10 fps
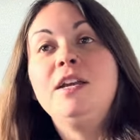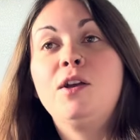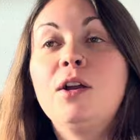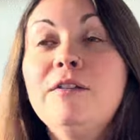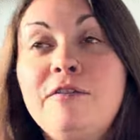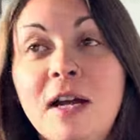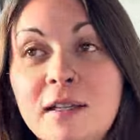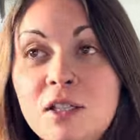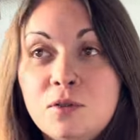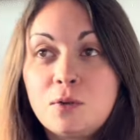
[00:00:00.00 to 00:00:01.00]
You're going to
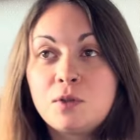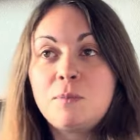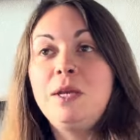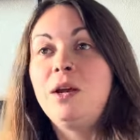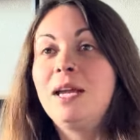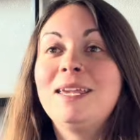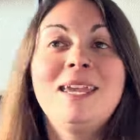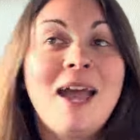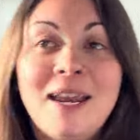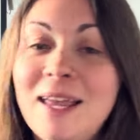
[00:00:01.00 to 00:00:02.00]
find these roles appearing
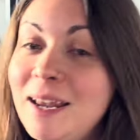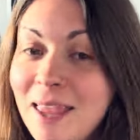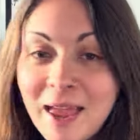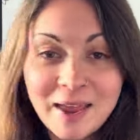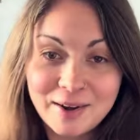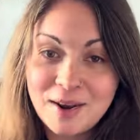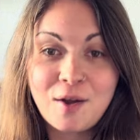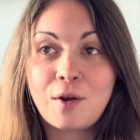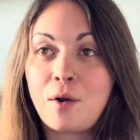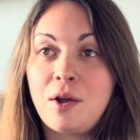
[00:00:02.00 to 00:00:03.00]
again and again
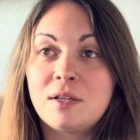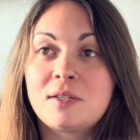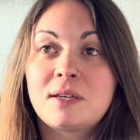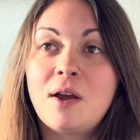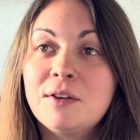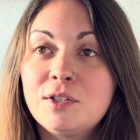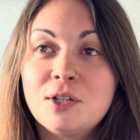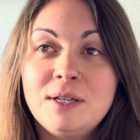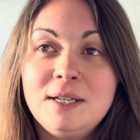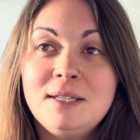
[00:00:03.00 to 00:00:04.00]
across
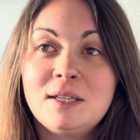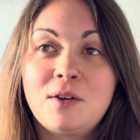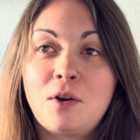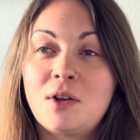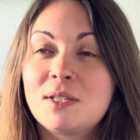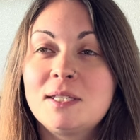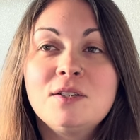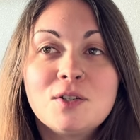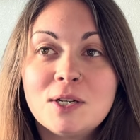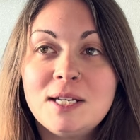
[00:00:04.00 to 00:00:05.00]
countries, across
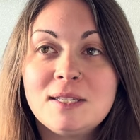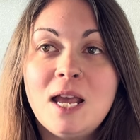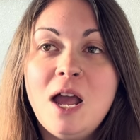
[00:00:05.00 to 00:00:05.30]
centuries,